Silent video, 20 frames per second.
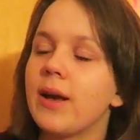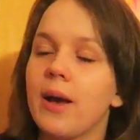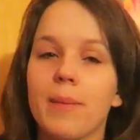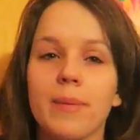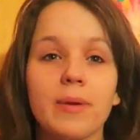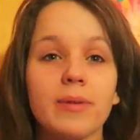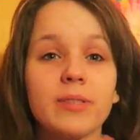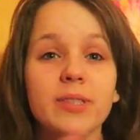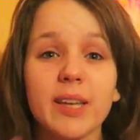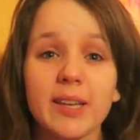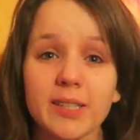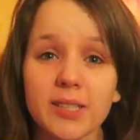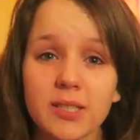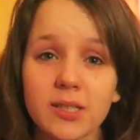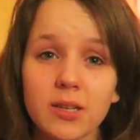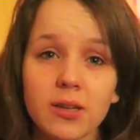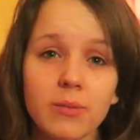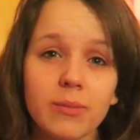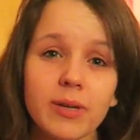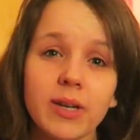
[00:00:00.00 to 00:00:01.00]
a bit of
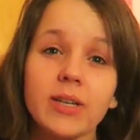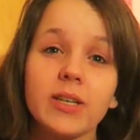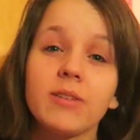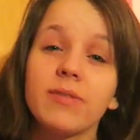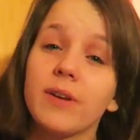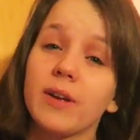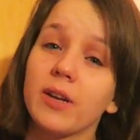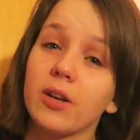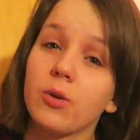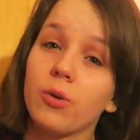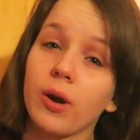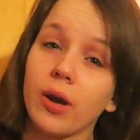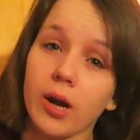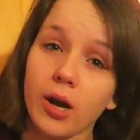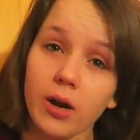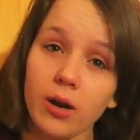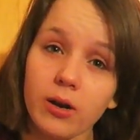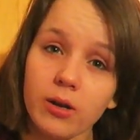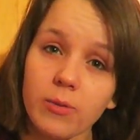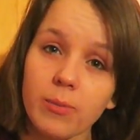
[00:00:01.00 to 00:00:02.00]
sexism and I did find it quite
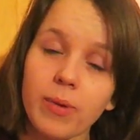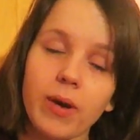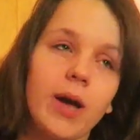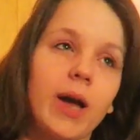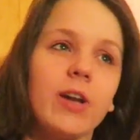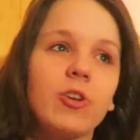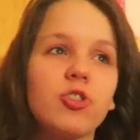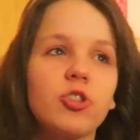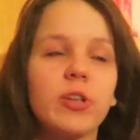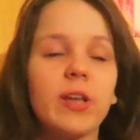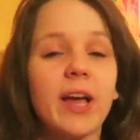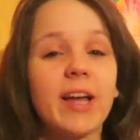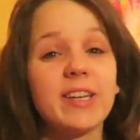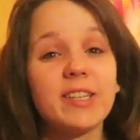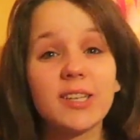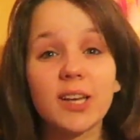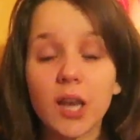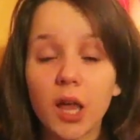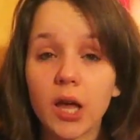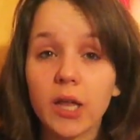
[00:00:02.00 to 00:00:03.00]
hard, but actually I
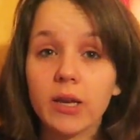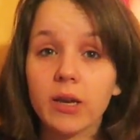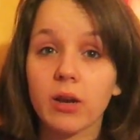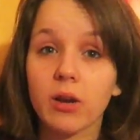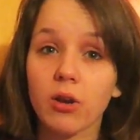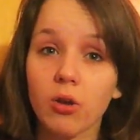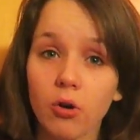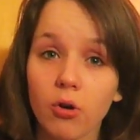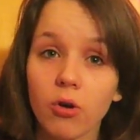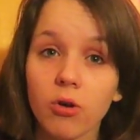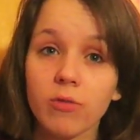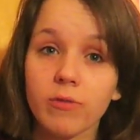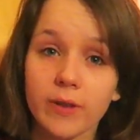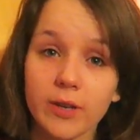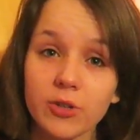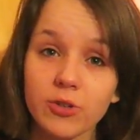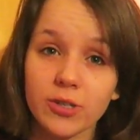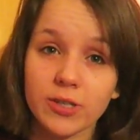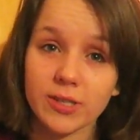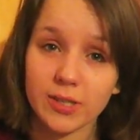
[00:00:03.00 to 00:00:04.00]
did learn a lot of
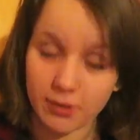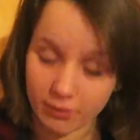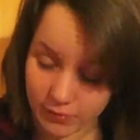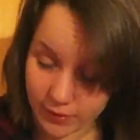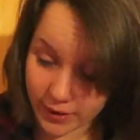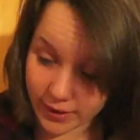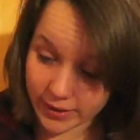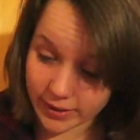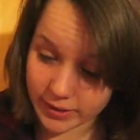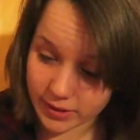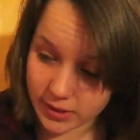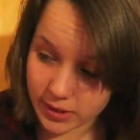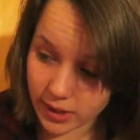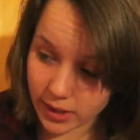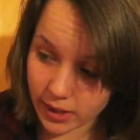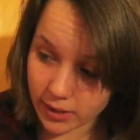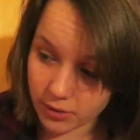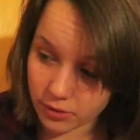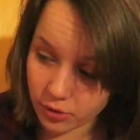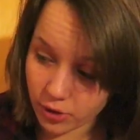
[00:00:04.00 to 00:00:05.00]
interesting things,
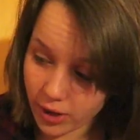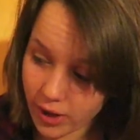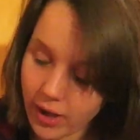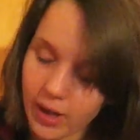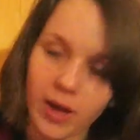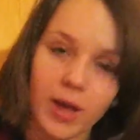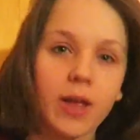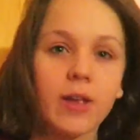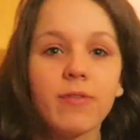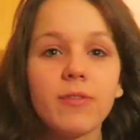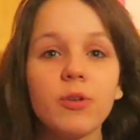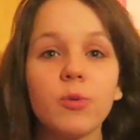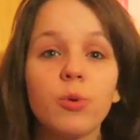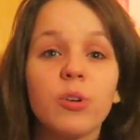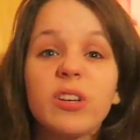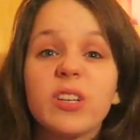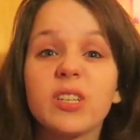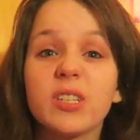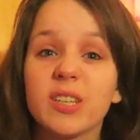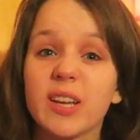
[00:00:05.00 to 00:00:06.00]
and if you
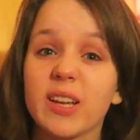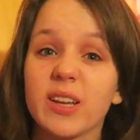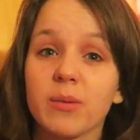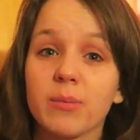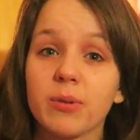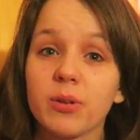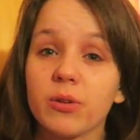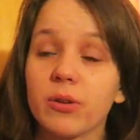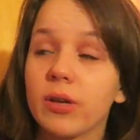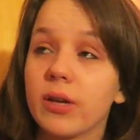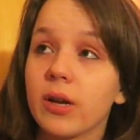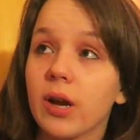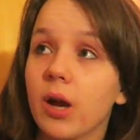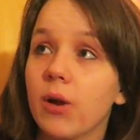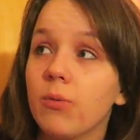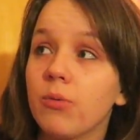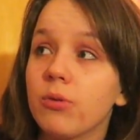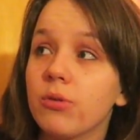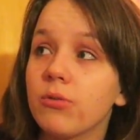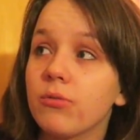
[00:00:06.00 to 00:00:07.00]
wanted to take computing
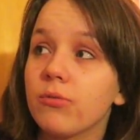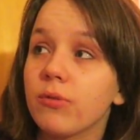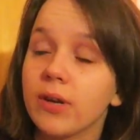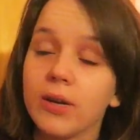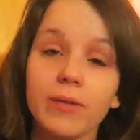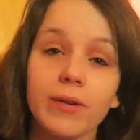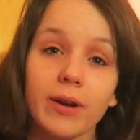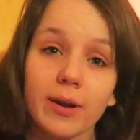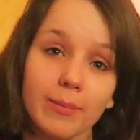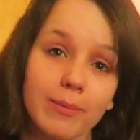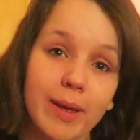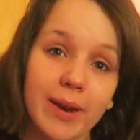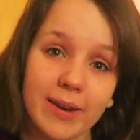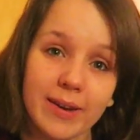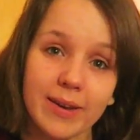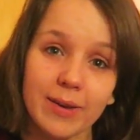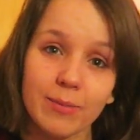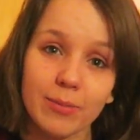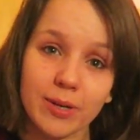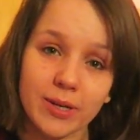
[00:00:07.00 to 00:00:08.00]
I would really recommend
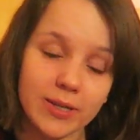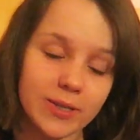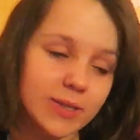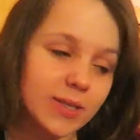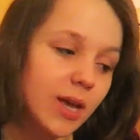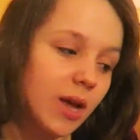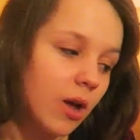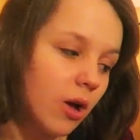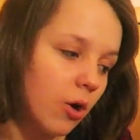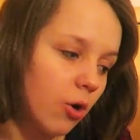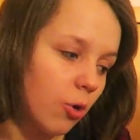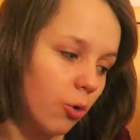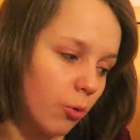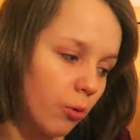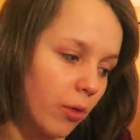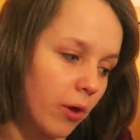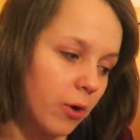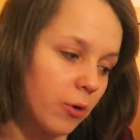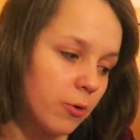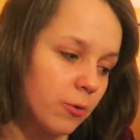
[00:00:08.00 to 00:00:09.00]
it because
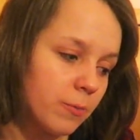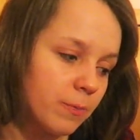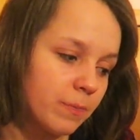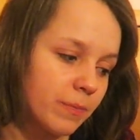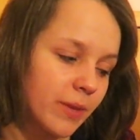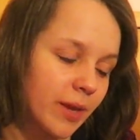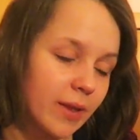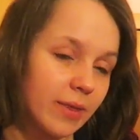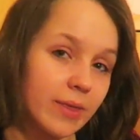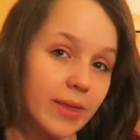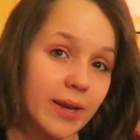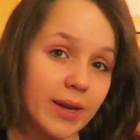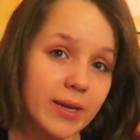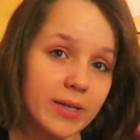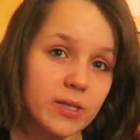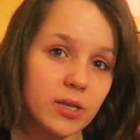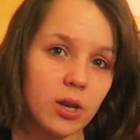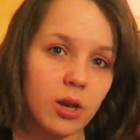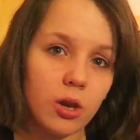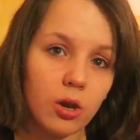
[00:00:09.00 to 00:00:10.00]
although
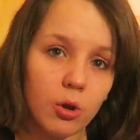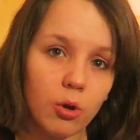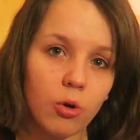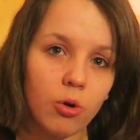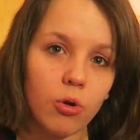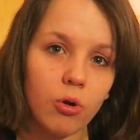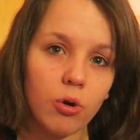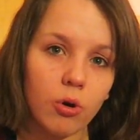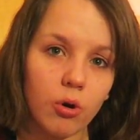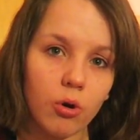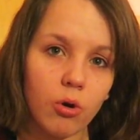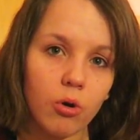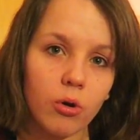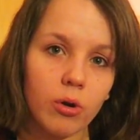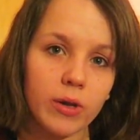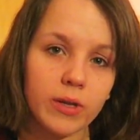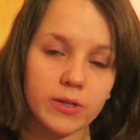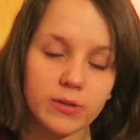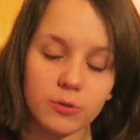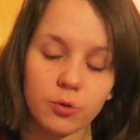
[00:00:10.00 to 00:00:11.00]
there's a lot,
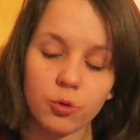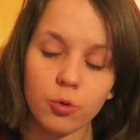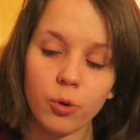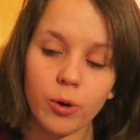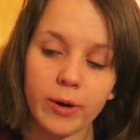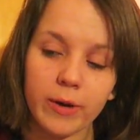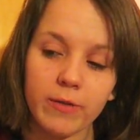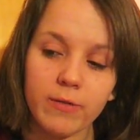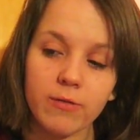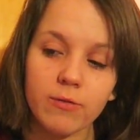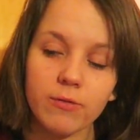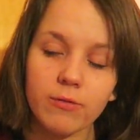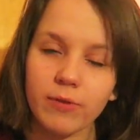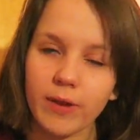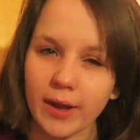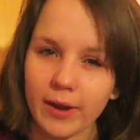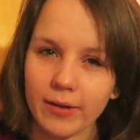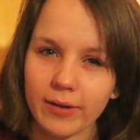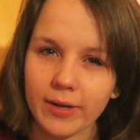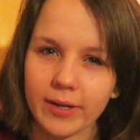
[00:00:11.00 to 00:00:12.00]
it's quite
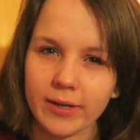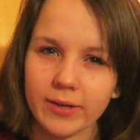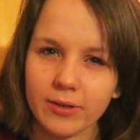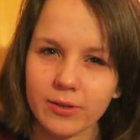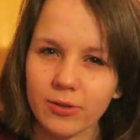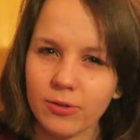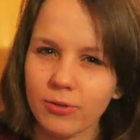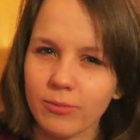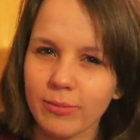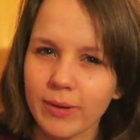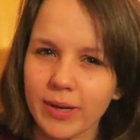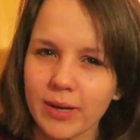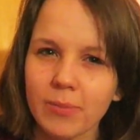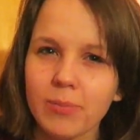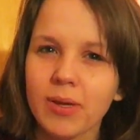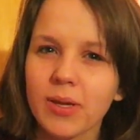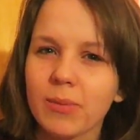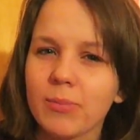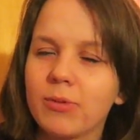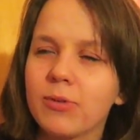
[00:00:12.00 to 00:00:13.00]
varied. Not many
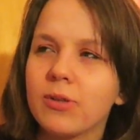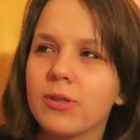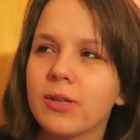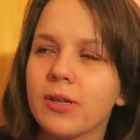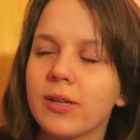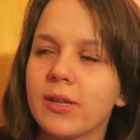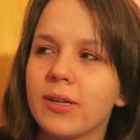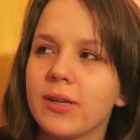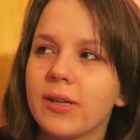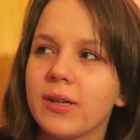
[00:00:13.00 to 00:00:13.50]
people